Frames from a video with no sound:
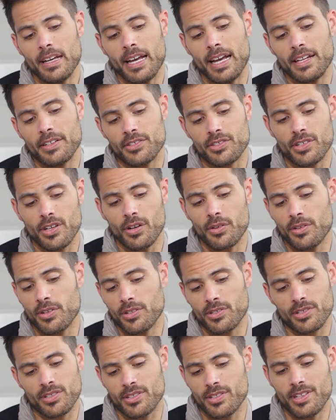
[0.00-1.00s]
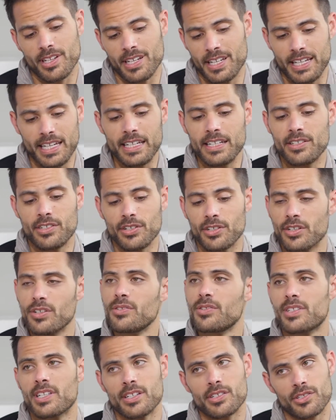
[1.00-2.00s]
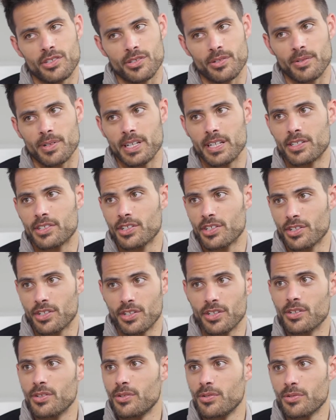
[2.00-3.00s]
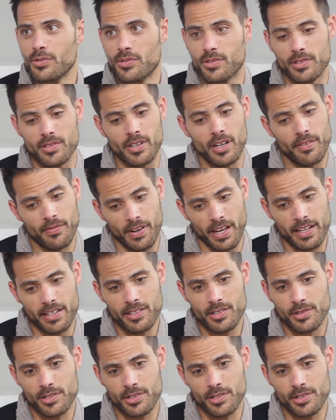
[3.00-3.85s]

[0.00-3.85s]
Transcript: And so there's the need to use history, to use events,